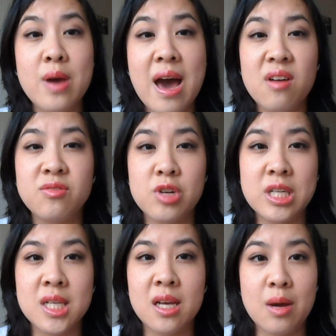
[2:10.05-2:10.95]
If you
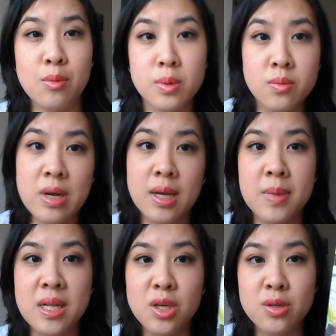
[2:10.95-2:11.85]
have dry skin, I wouldn't
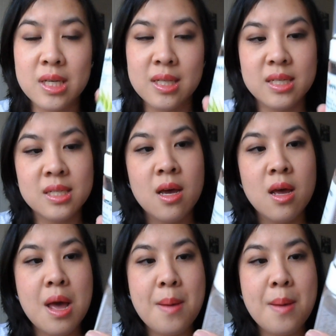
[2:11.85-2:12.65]
recommend using this.